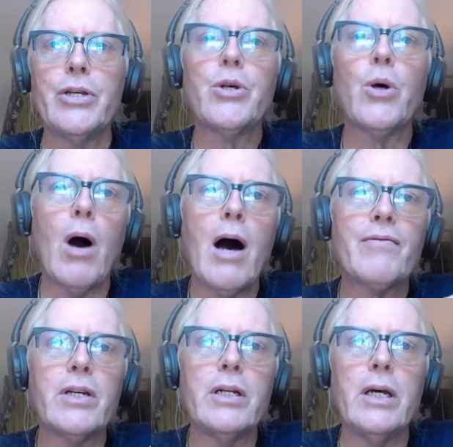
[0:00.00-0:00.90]
So
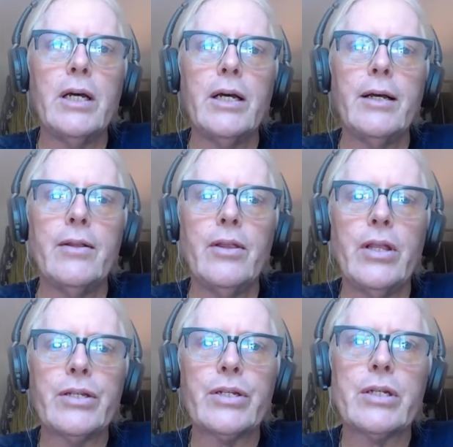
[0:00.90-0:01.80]
often
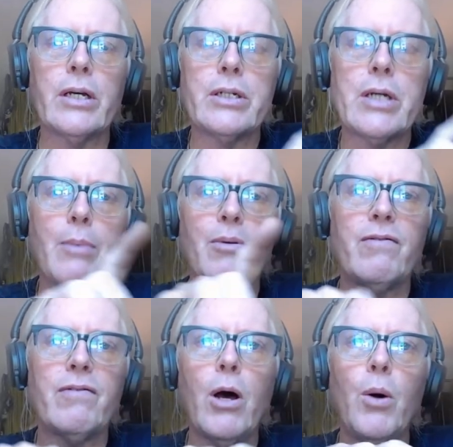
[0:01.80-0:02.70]
this type
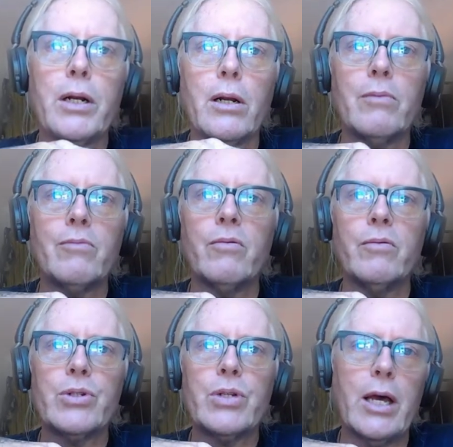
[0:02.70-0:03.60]
of flow, it'll
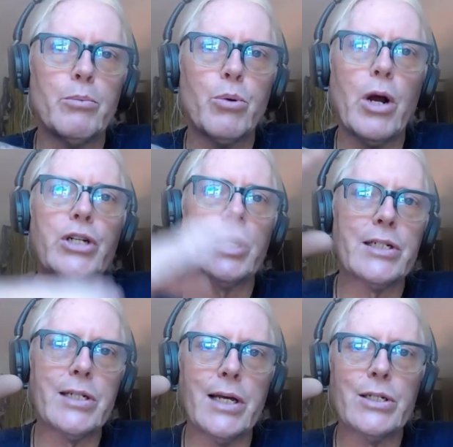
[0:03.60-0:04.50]
say the
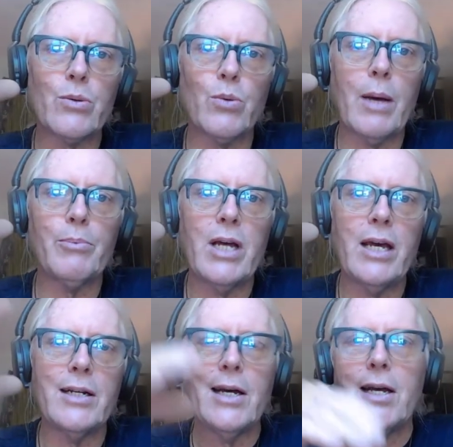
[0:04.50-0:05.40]
projects list will
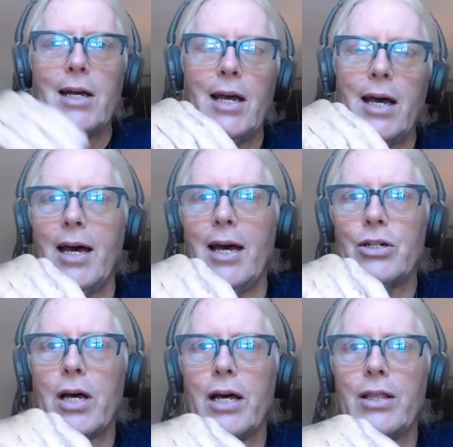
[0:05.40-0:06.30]
update,
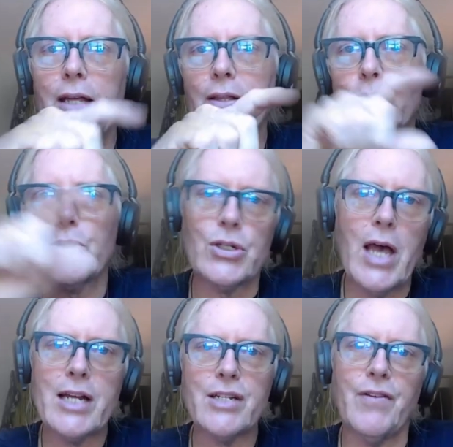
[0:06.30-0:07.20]
and uh, then there's a
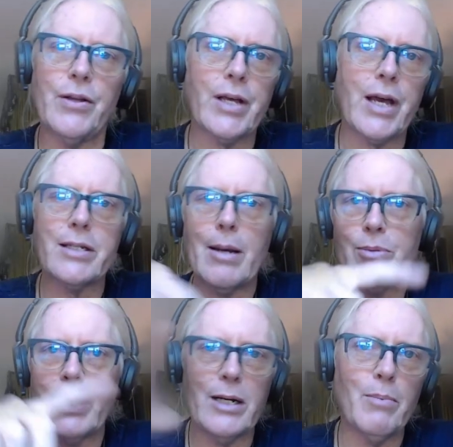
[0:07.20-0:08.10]
status field that gets
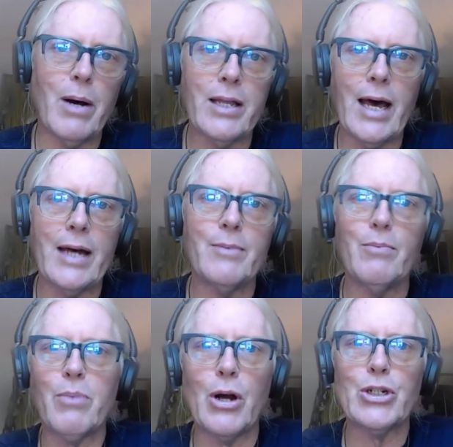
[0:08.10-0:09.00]
updated by that
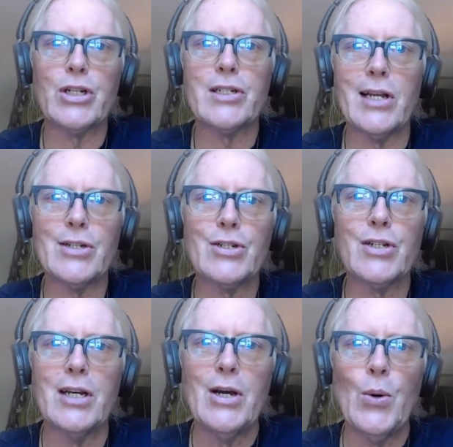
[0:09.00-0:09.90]
projects
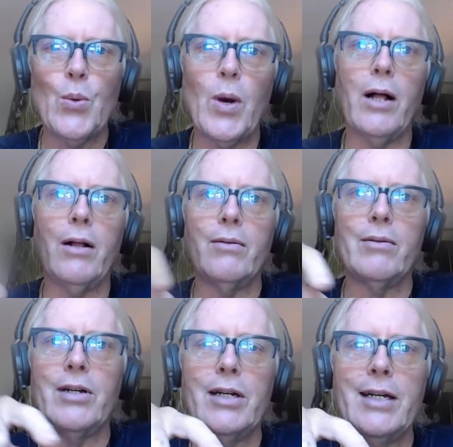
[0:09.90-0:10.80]
list. Well,
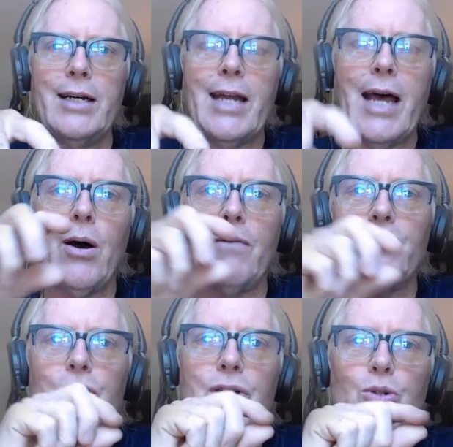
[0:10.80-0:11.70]
now
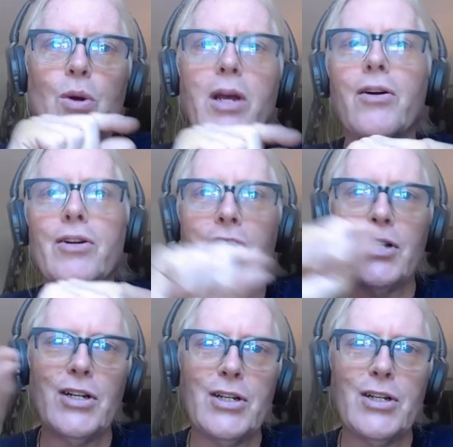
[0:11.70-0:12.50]
I've just triggered